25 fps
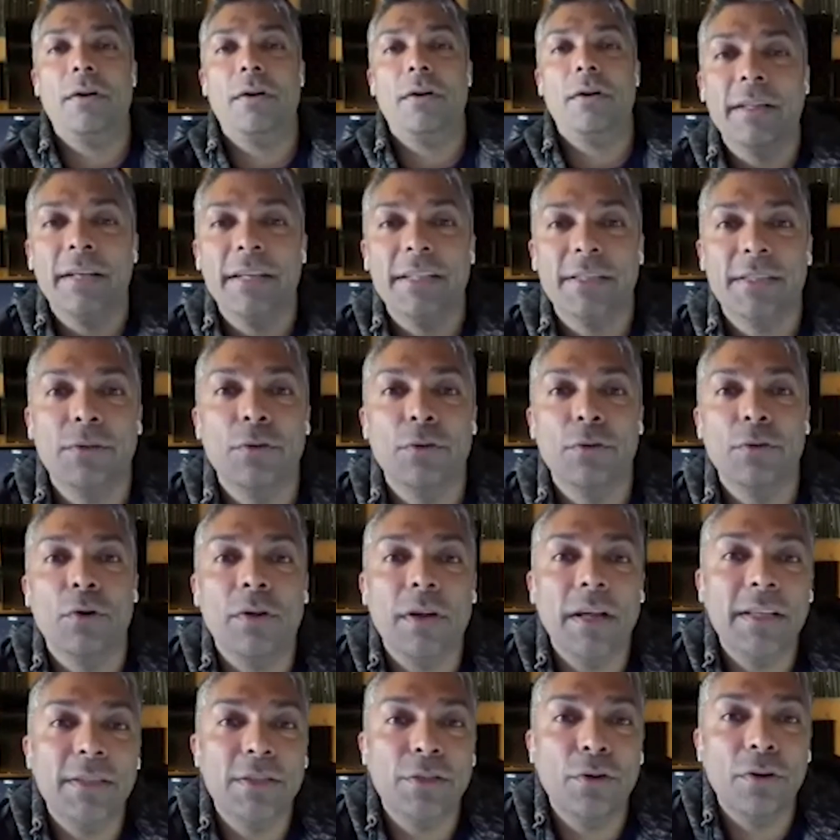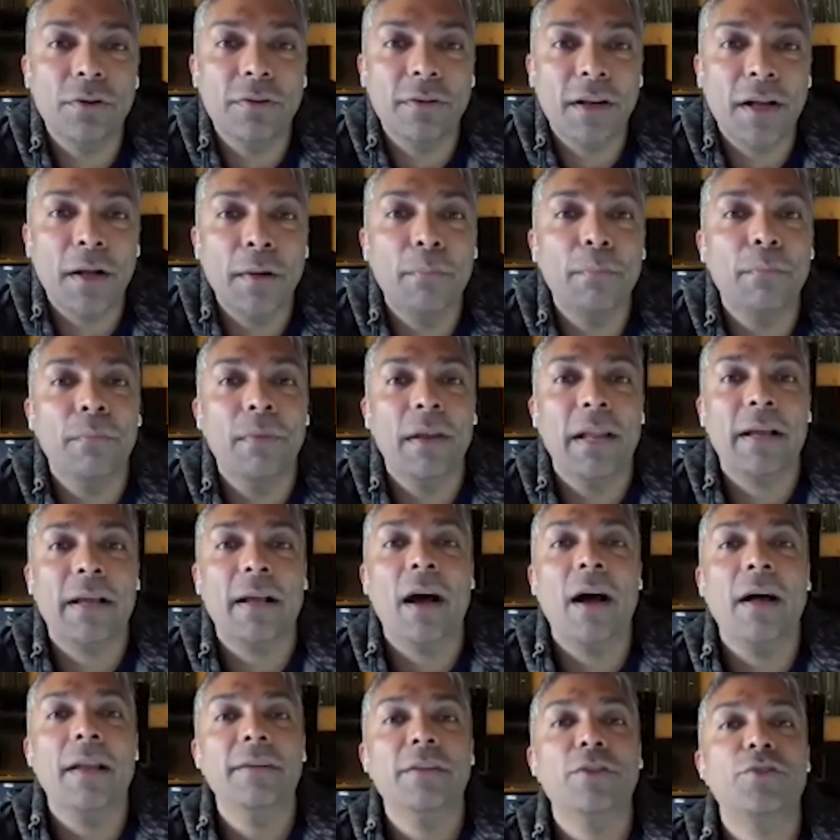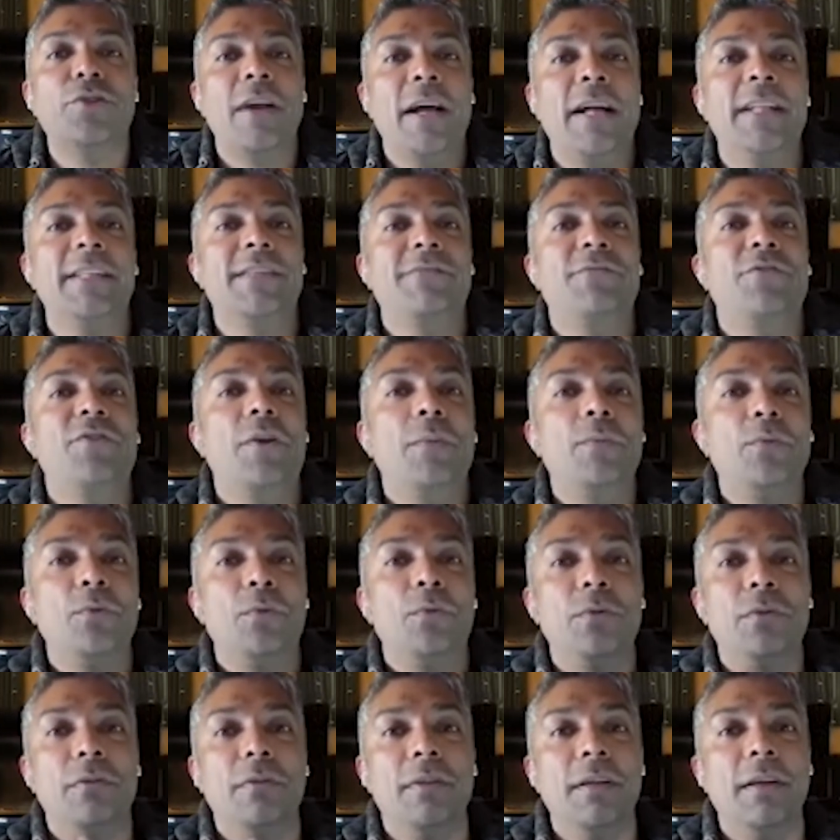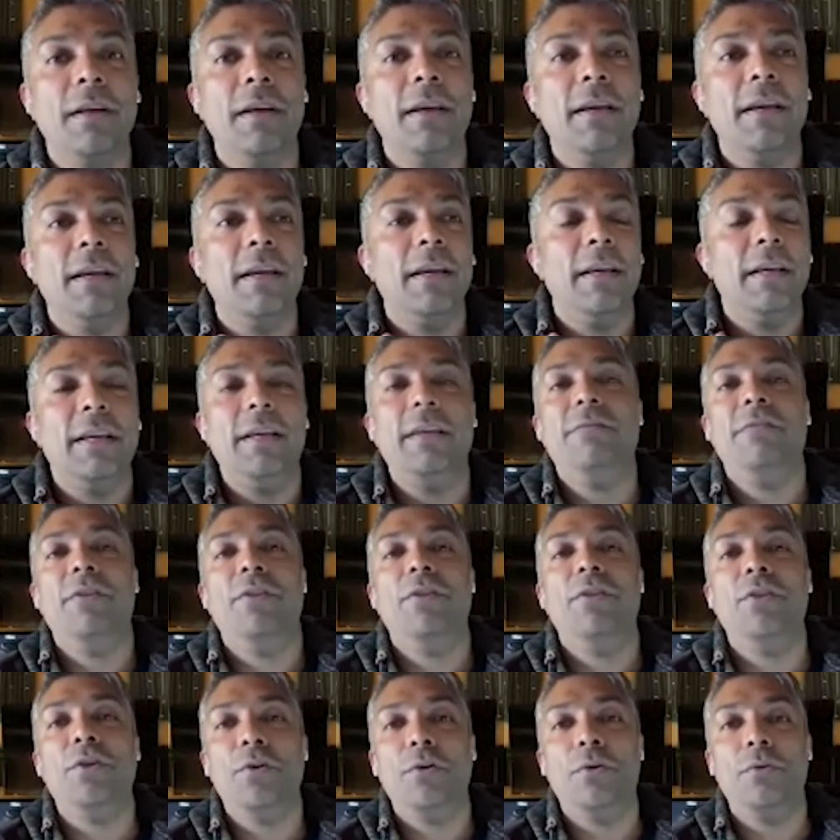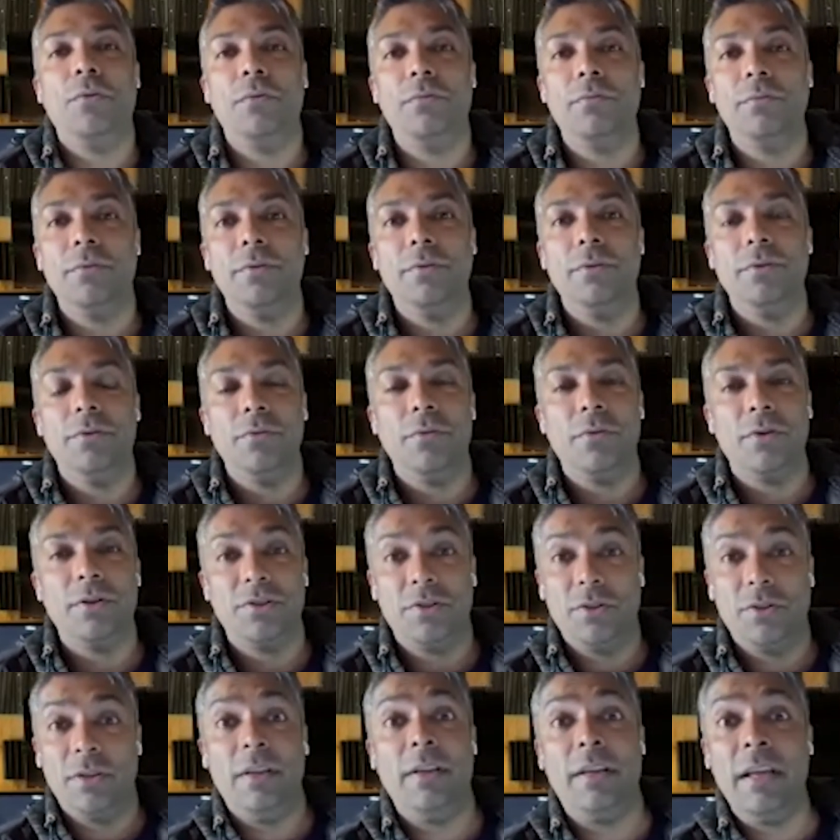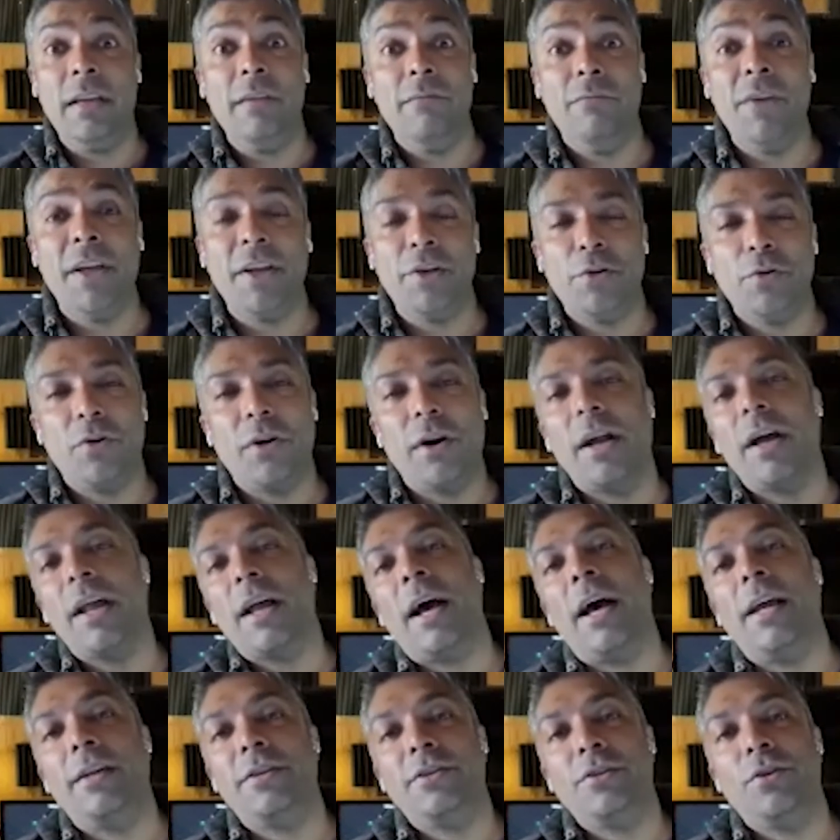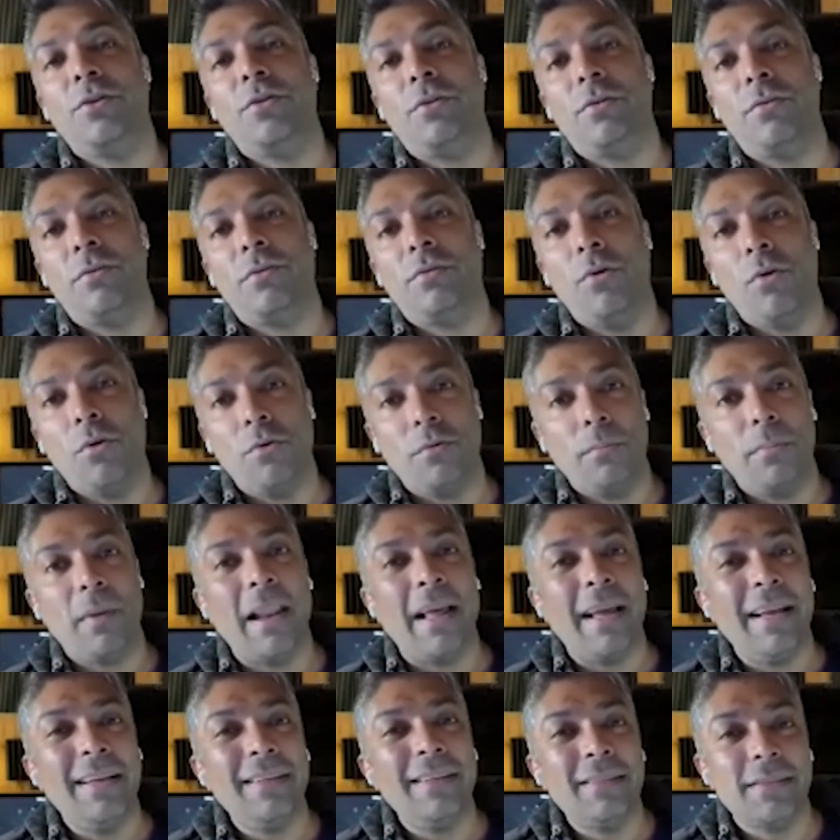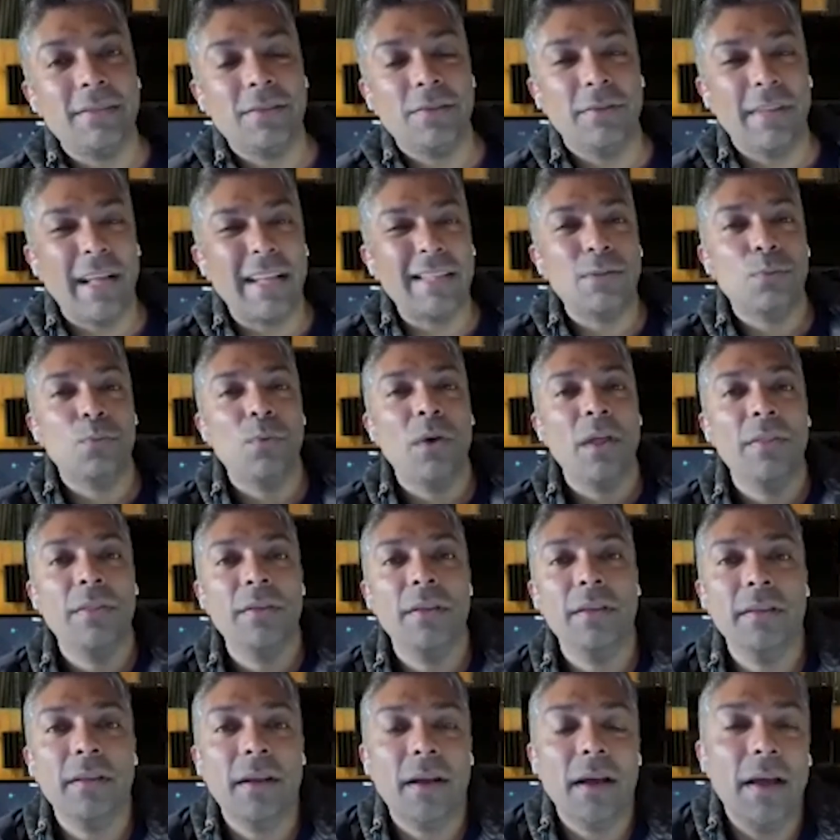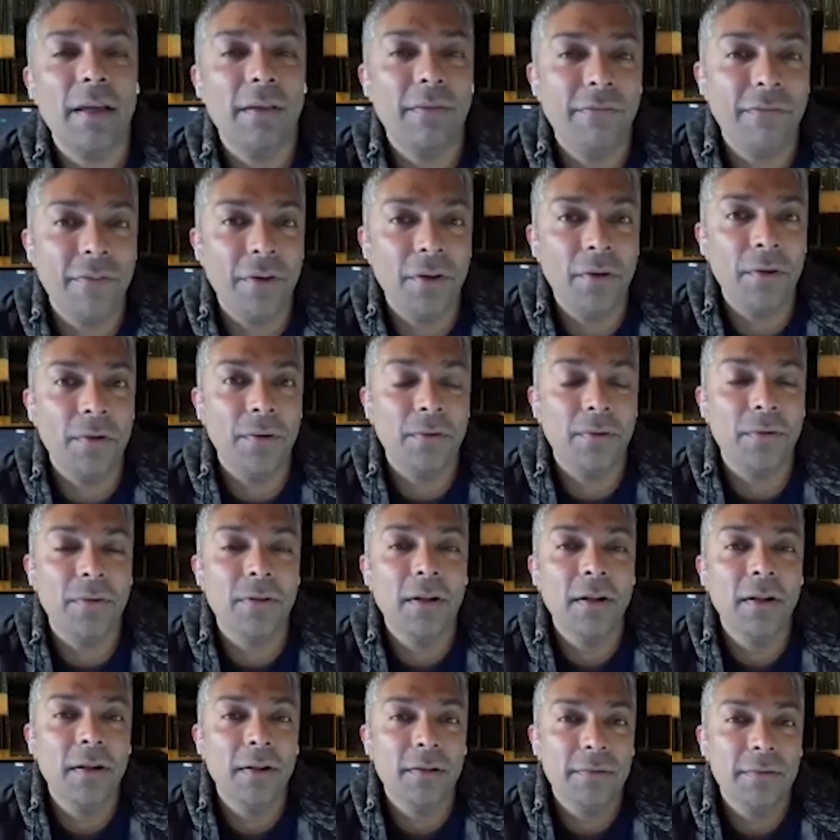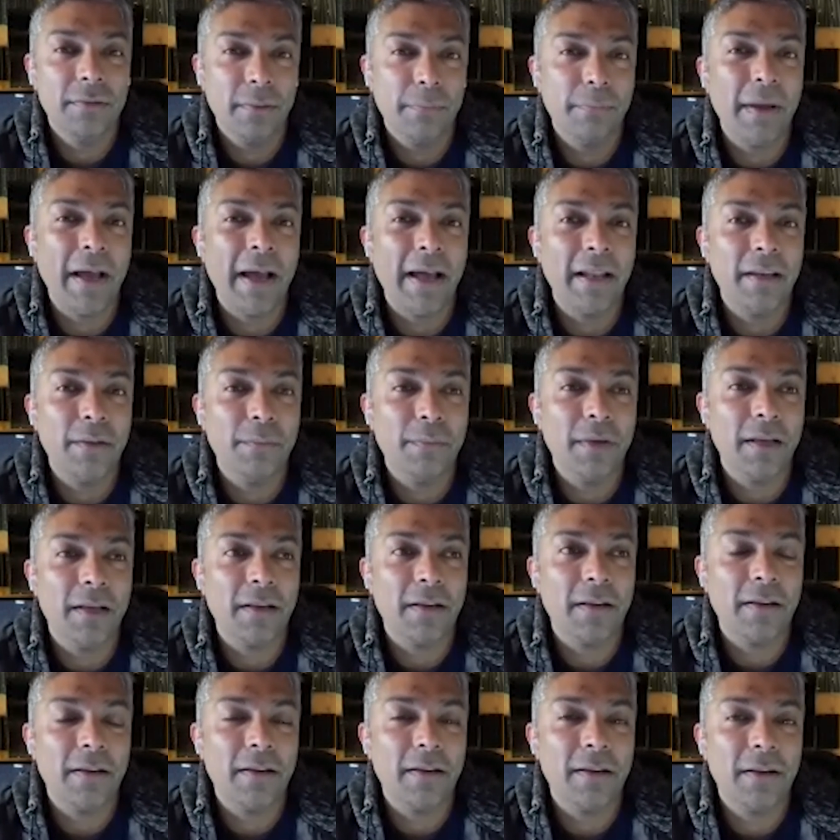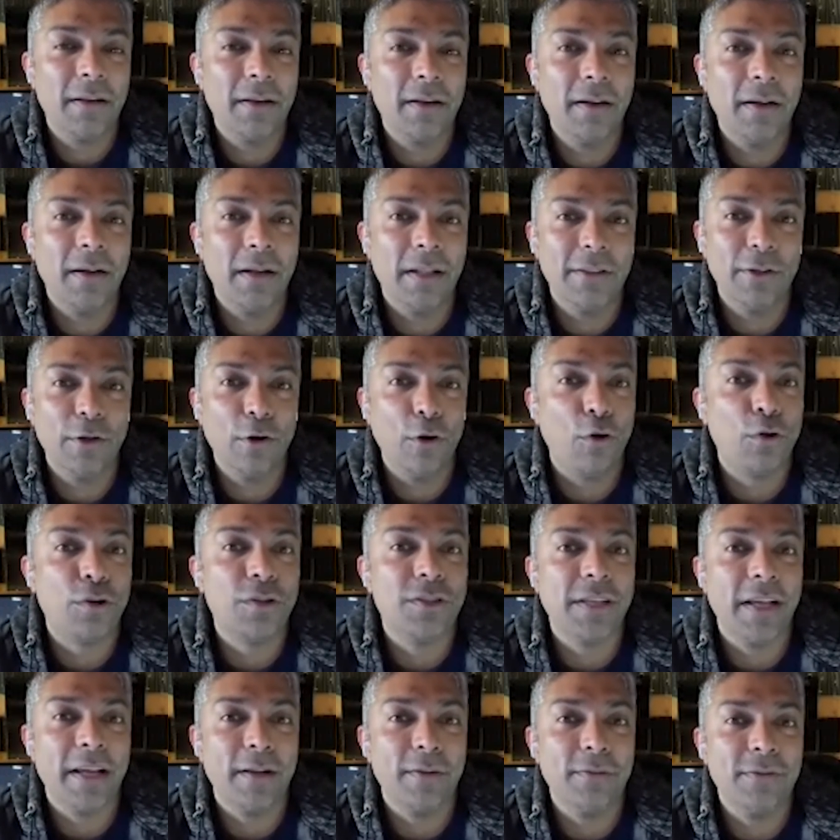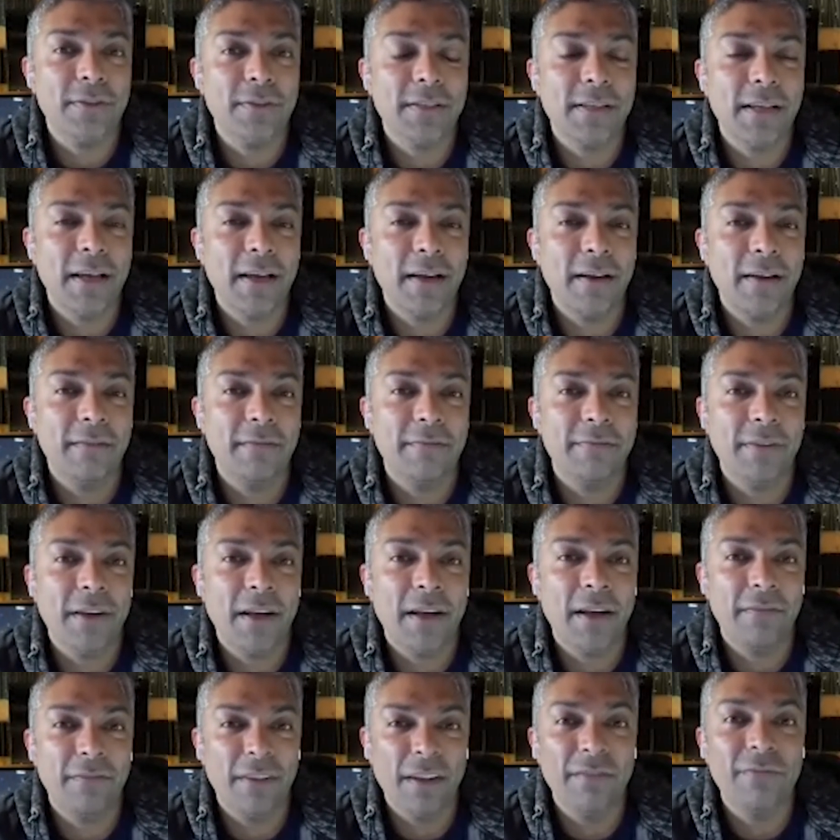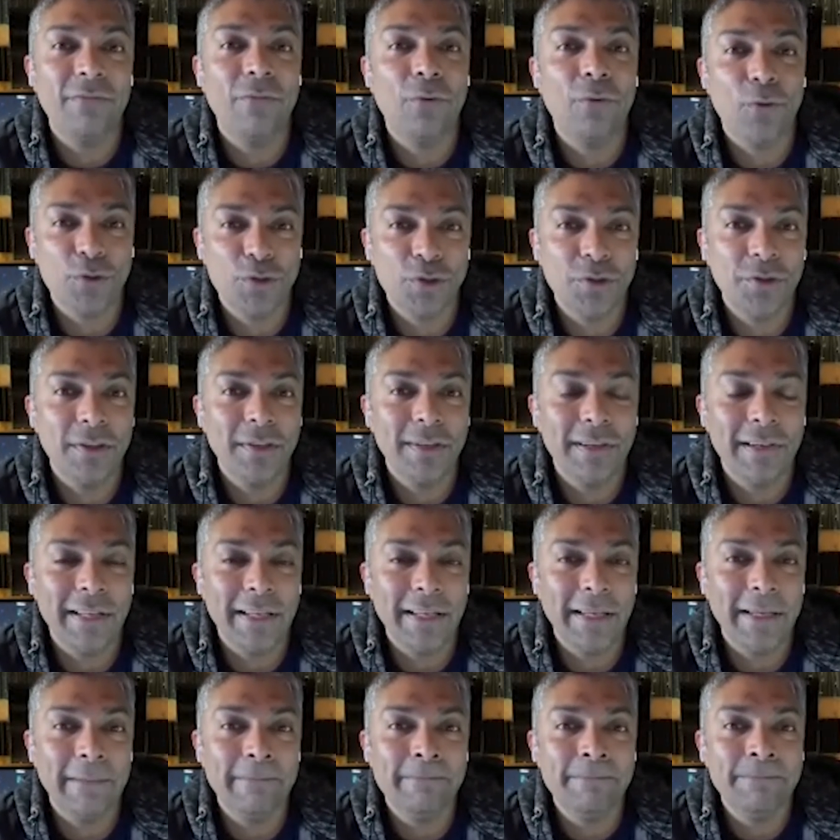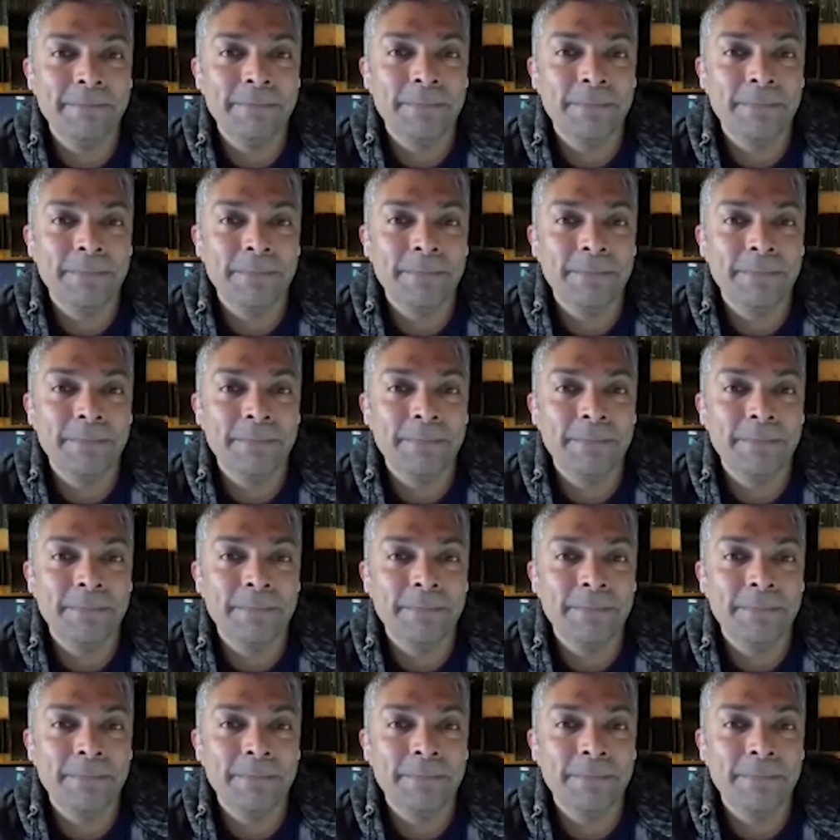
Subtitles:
rather, it's not like untransferable, even though when you're at your own place. So that's one thing that I feel the pandemic and the lockdowns have unfortunately